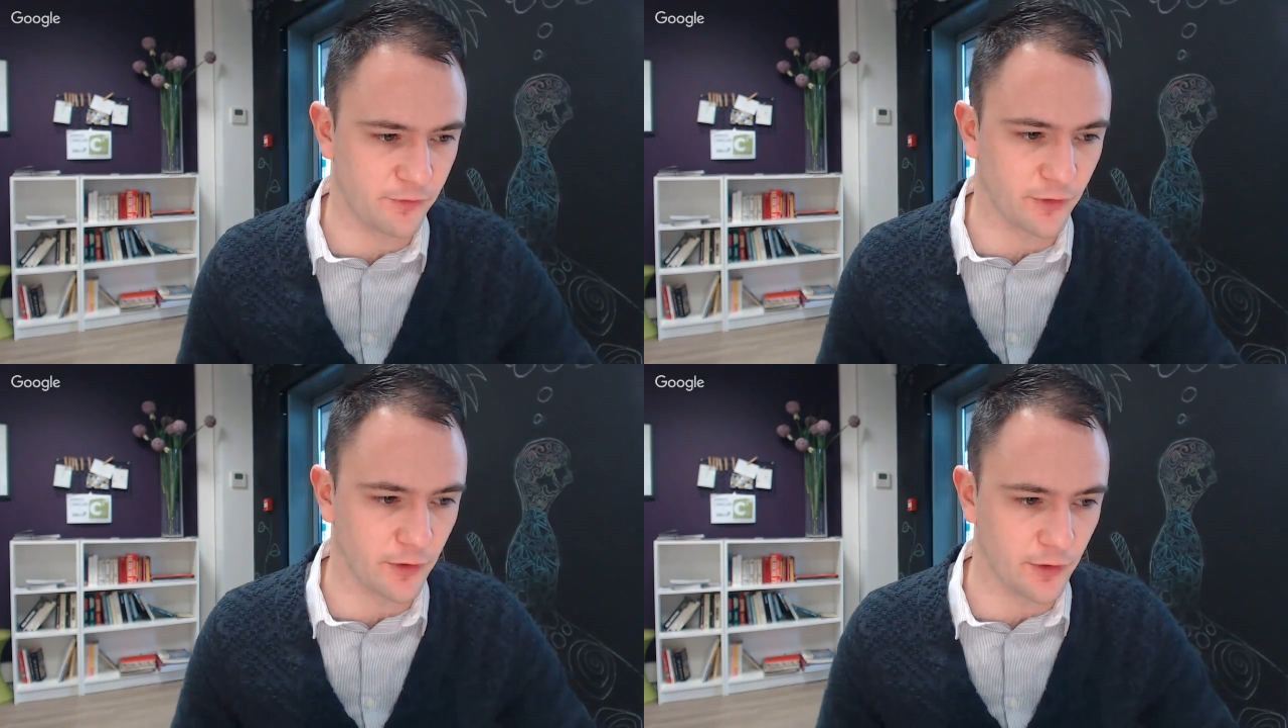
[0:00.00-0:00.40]

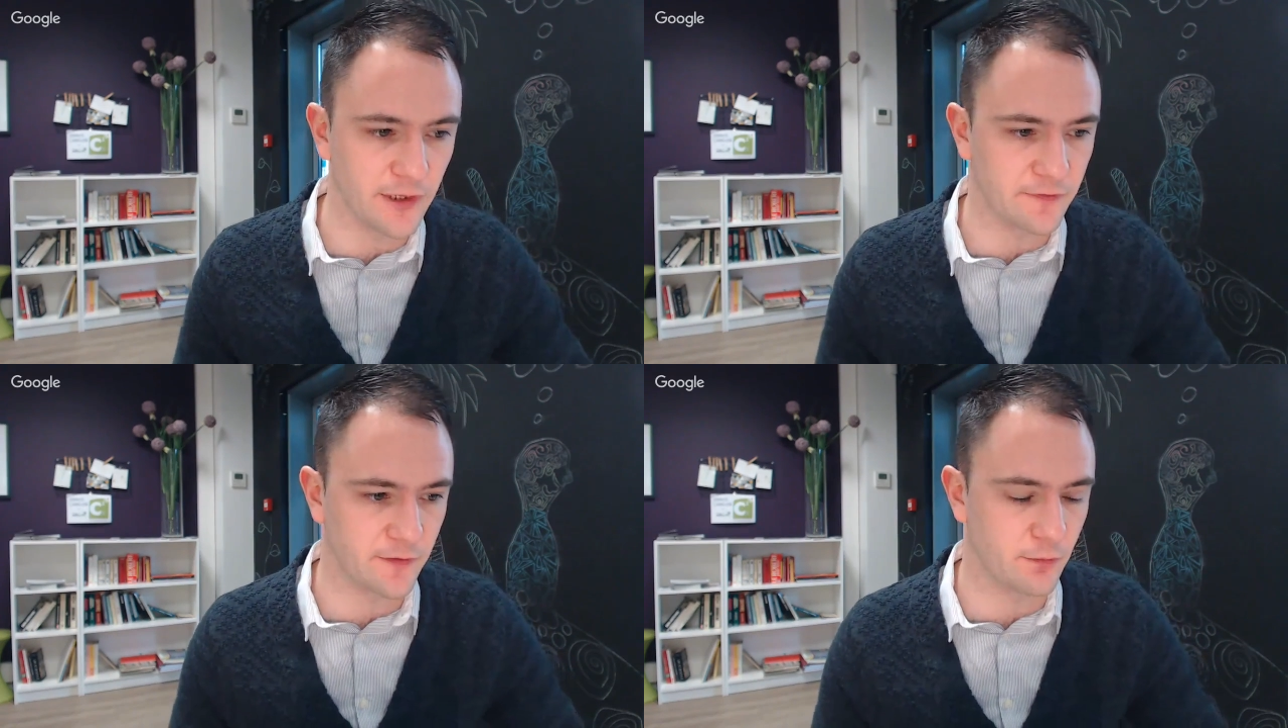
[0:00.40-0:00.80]
So,
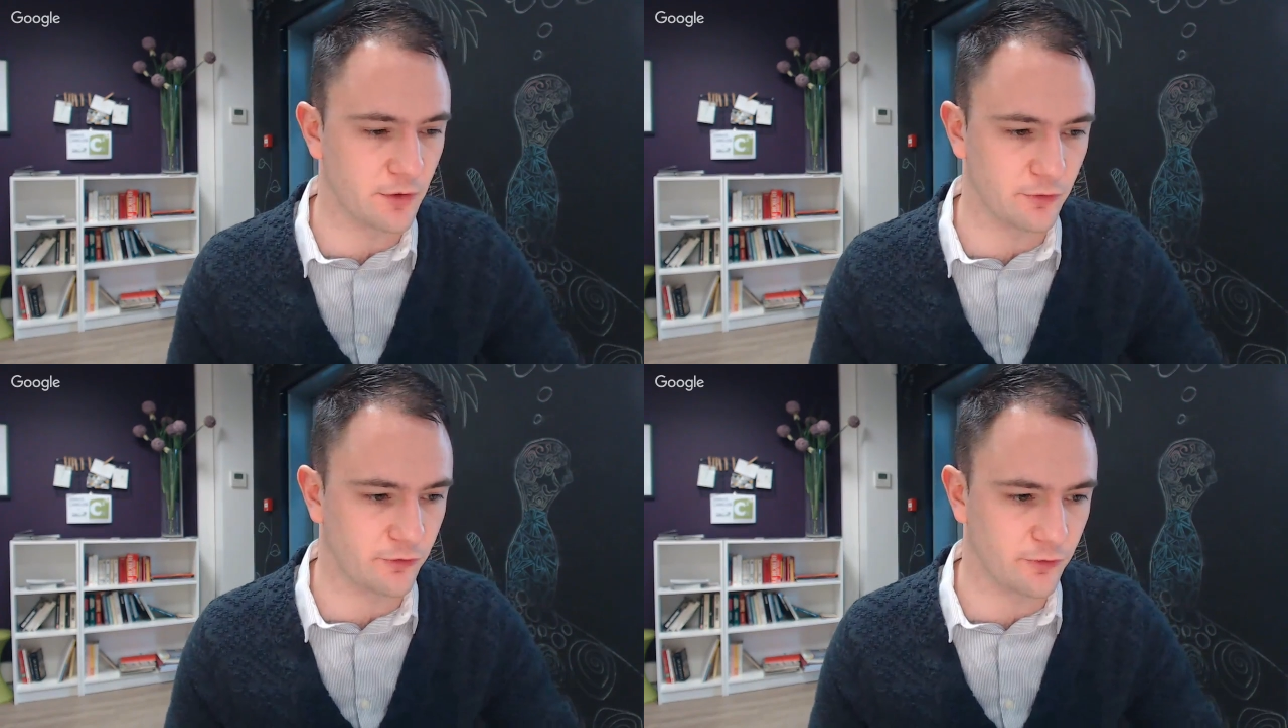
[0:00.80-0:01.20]
yes, we
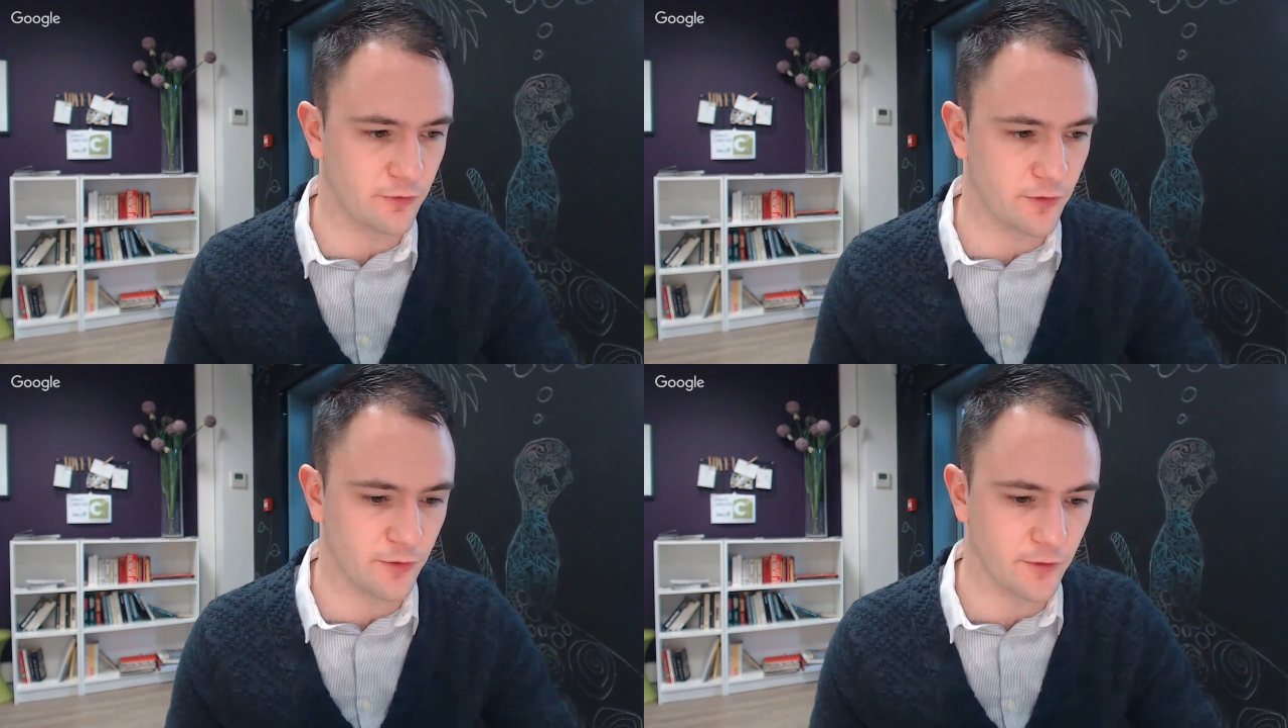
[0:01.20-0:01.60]

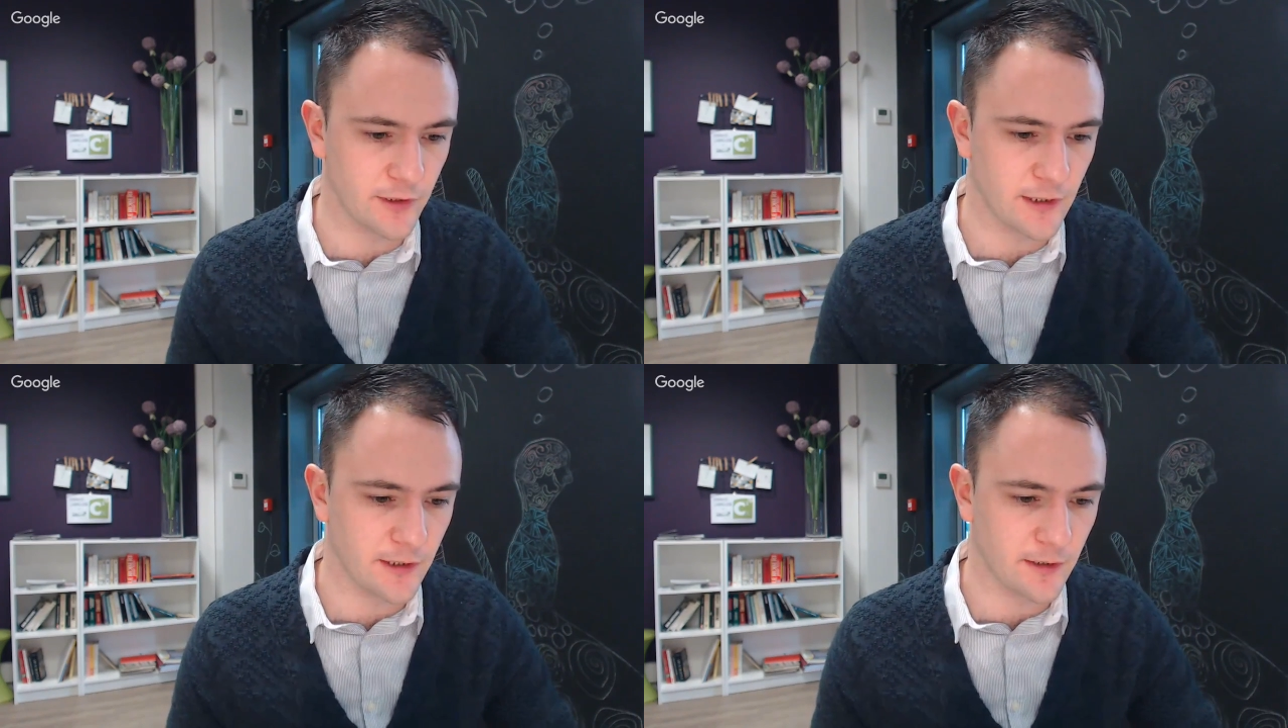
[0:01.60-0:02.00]
understood
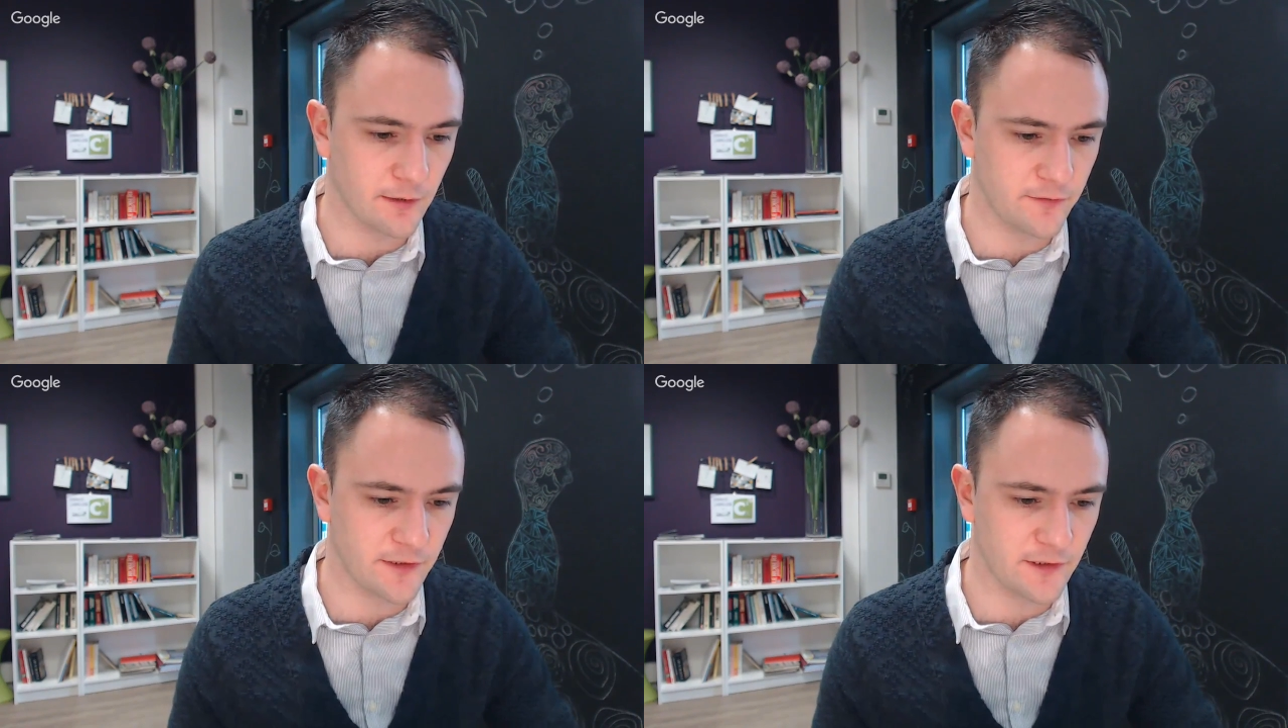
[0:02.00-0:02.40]

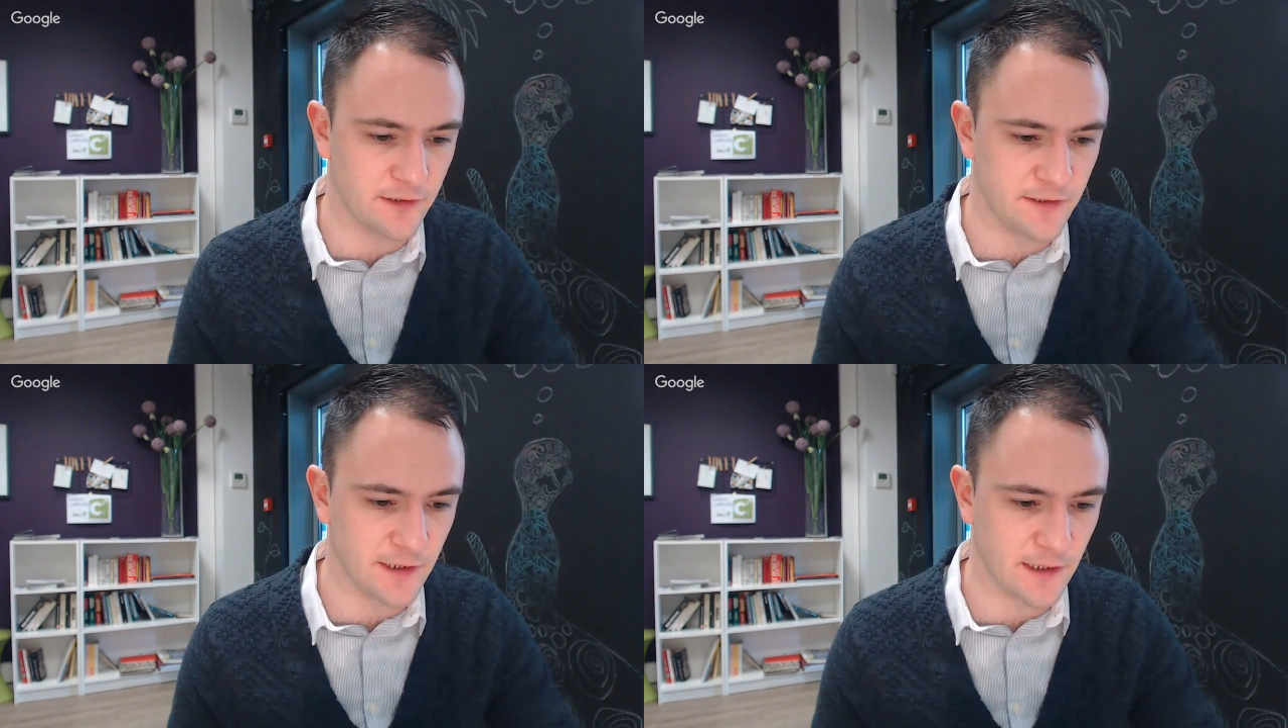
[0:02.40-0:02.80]
until
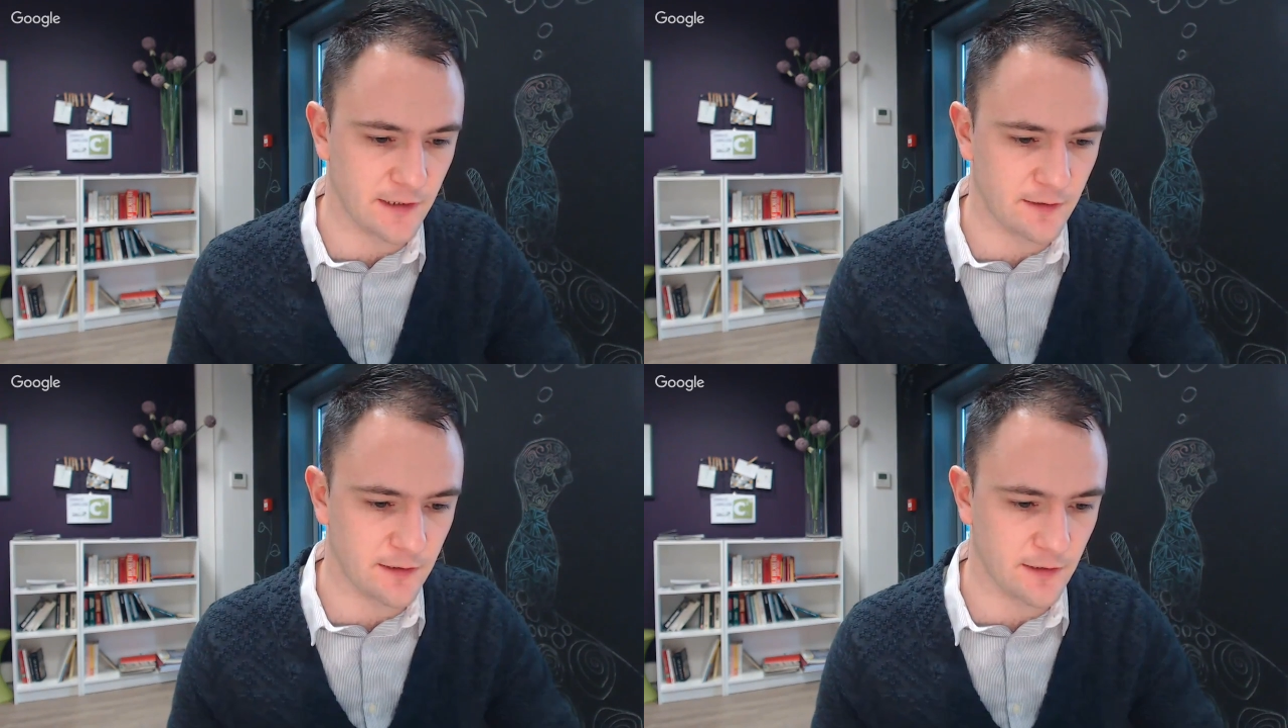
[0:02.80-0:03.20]
the
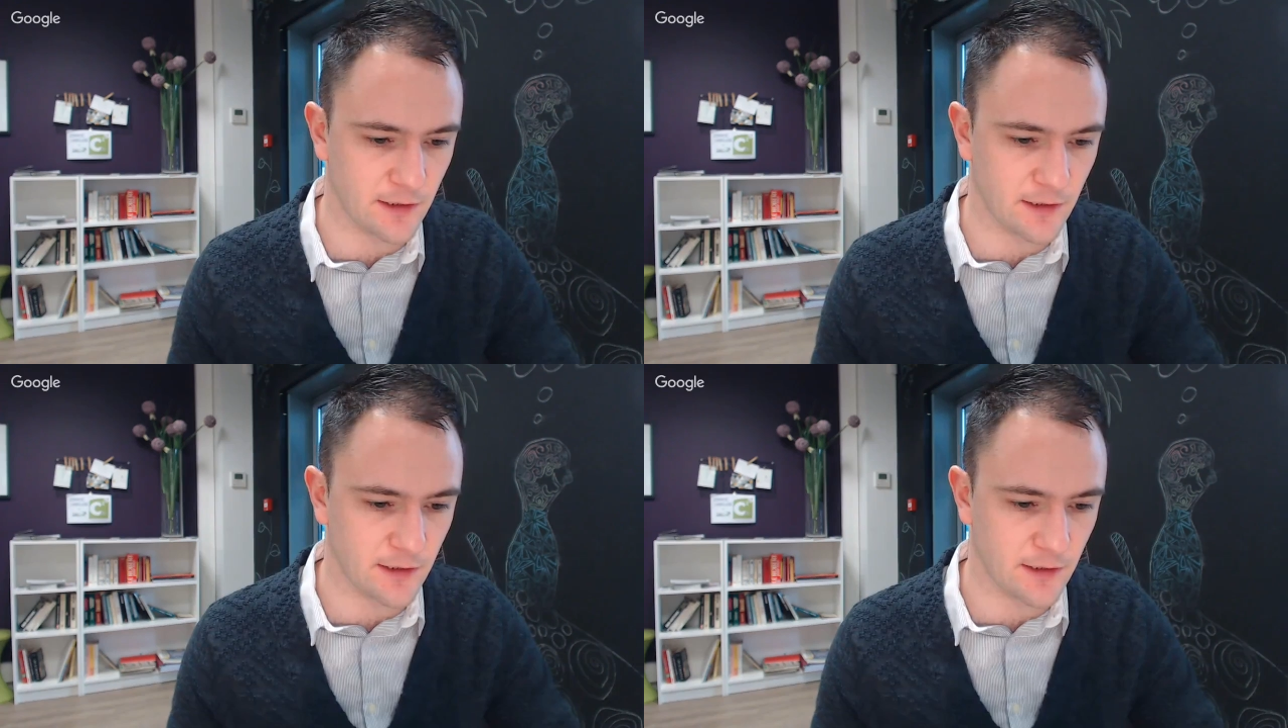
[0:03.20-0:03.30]
end,